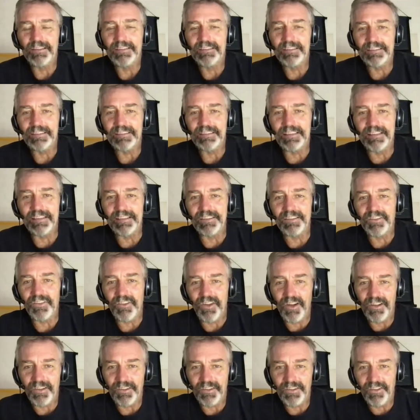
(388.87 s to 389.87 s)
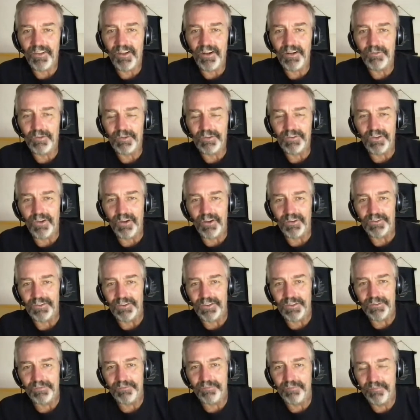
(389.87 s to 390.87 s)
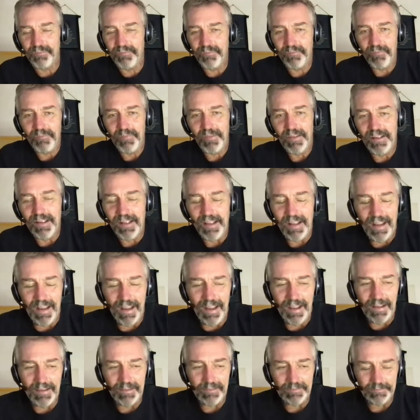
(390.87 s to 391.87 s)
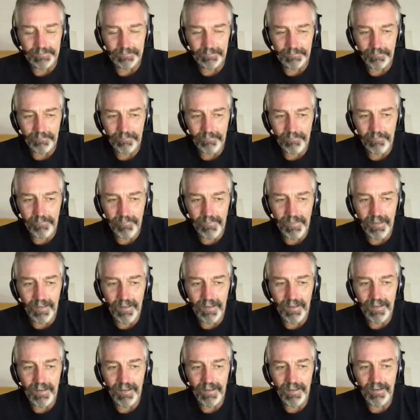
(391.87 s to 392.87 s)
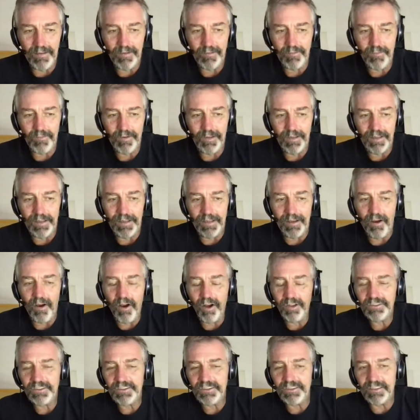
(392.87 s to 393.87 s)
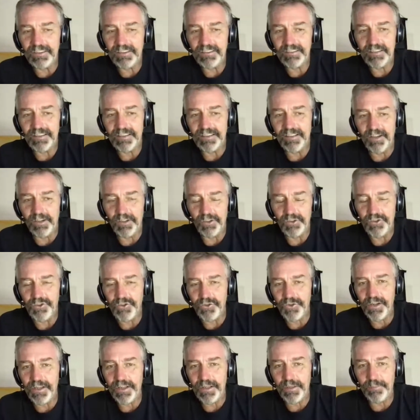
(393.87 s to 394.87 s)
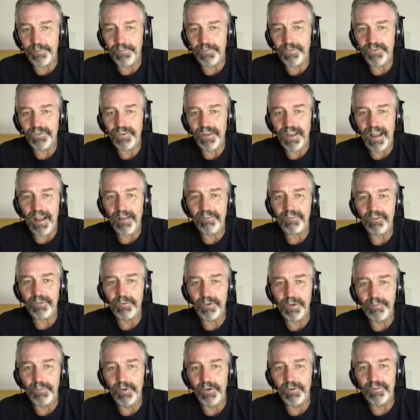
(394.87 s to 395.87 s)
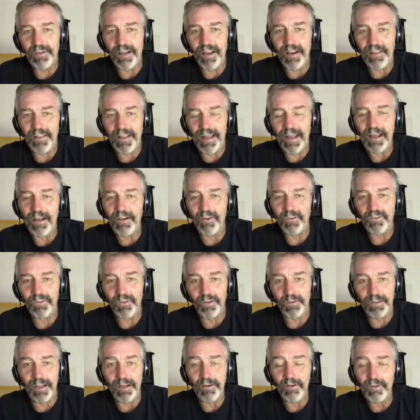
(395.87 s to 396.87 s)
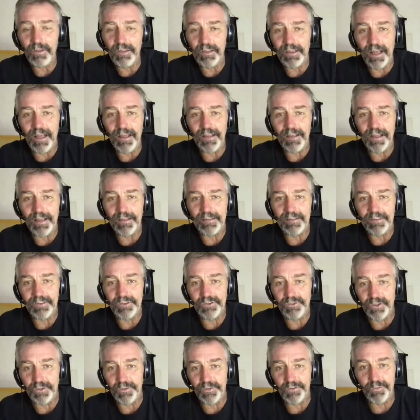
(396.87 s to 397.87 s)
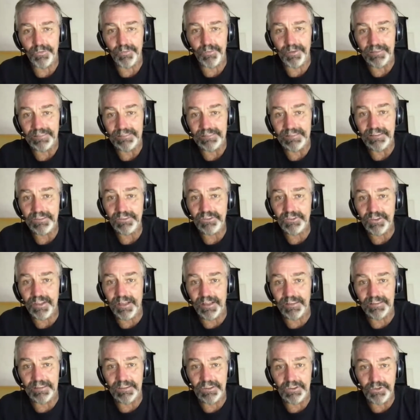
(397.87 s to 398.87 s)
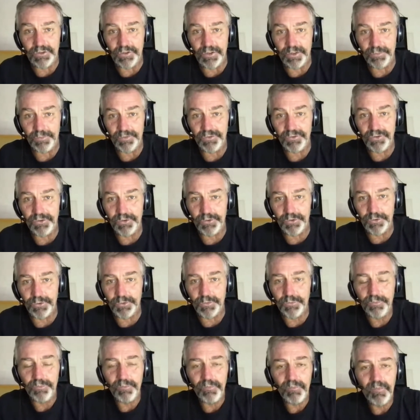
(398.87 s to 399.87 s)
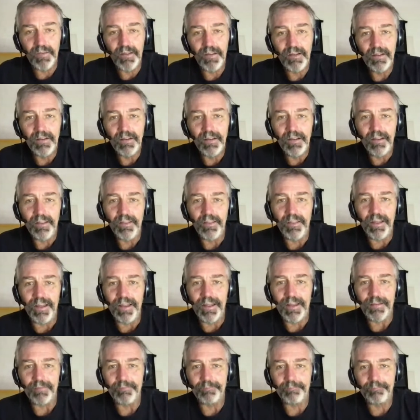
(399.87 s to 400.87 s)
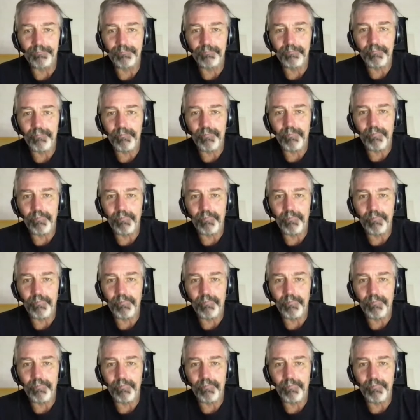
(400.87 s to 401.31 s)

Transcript: or at least us kids thought it was haunted. And it haunted us in our dreams after we moved out of the house. So not only I had these dreams, but my sister had these dreams too, that